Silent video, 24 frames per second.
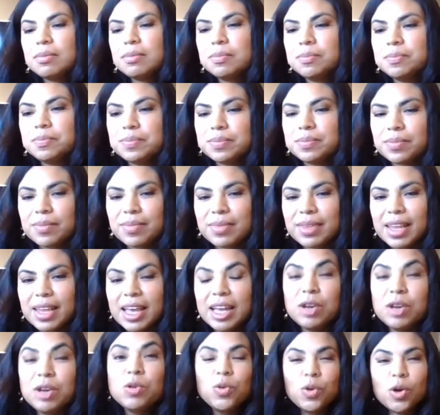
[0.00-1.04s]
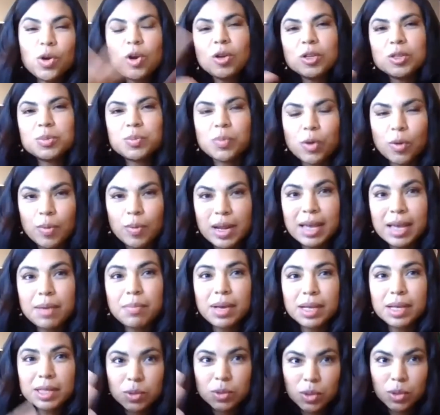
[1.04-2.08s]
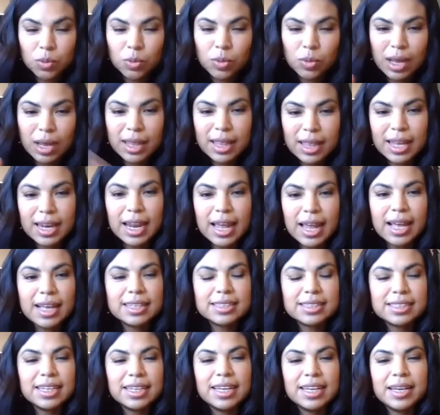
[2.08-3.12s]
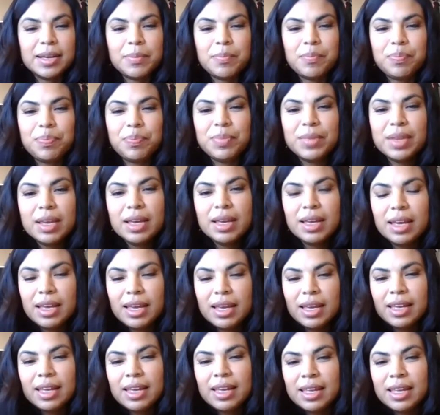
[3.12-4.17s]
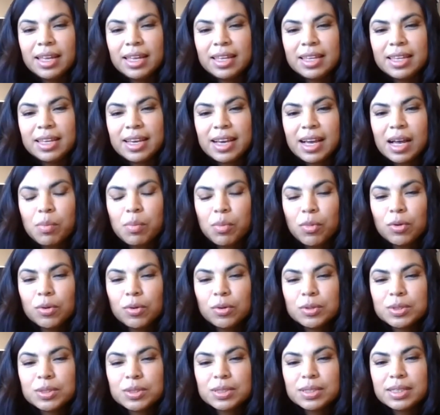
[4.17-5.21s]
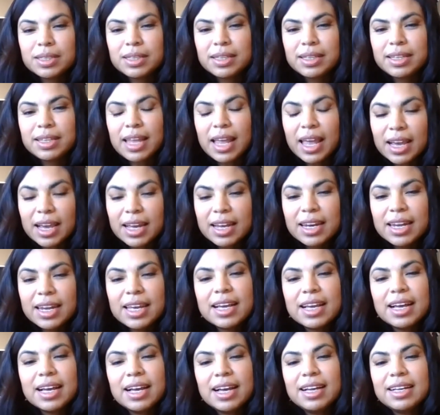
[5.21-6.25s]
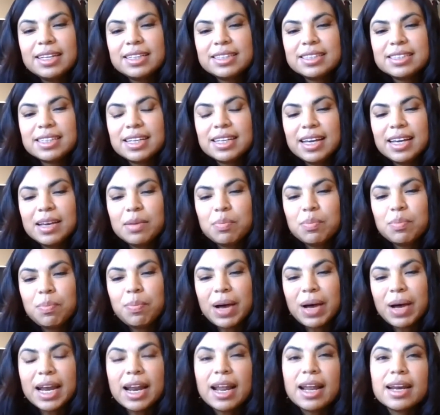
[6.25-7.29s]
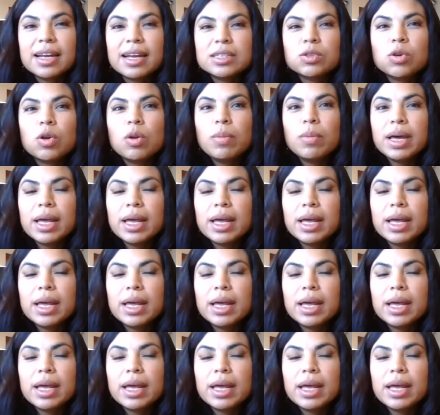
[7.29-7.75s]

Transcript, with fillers: I'm going to focus on one of the problems or techniques